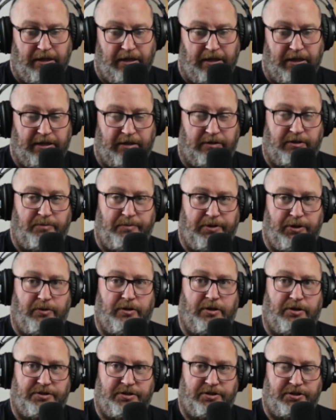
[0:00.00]
and I'm going to be
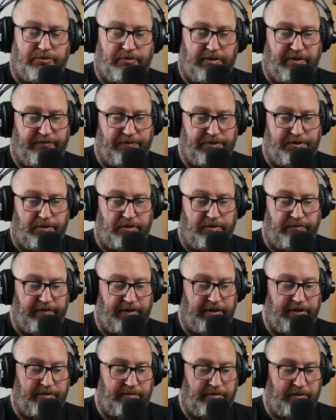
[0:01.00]
doing lots of street
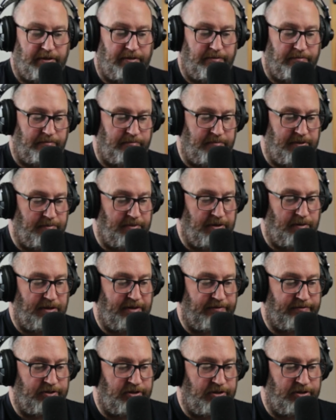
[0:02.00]
photography. Me and my
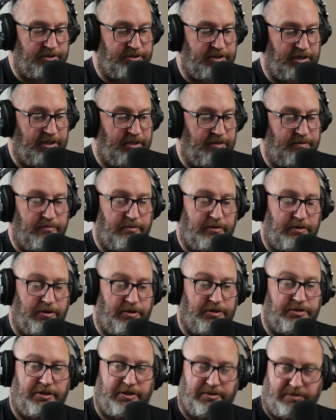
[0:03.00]
wife Kirsty.
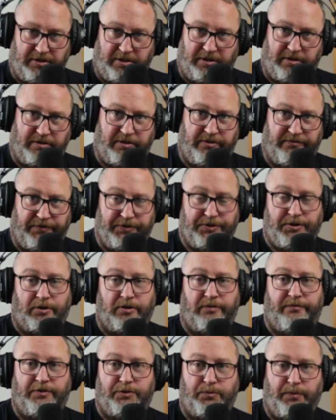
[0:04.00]
Kirsty's the
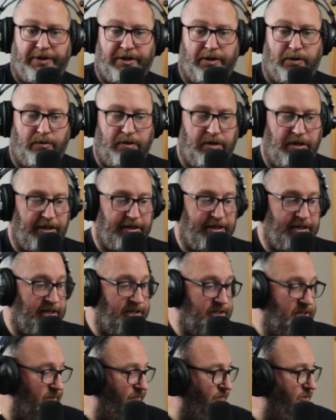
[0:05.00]
photographer's widow. In
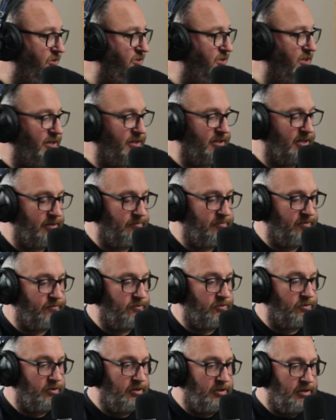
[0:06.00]
case you haven't seen that
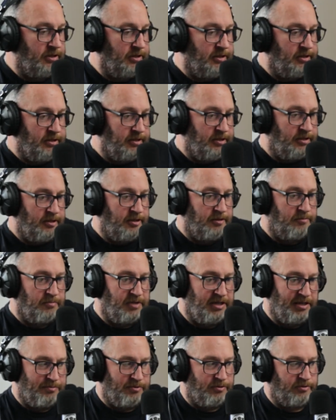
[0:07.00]
before,
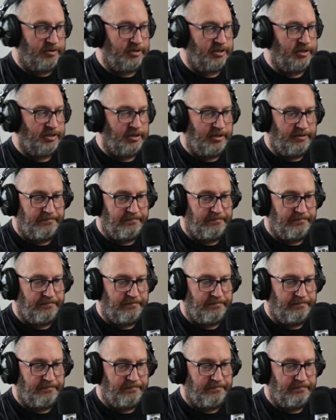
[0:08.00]
my book,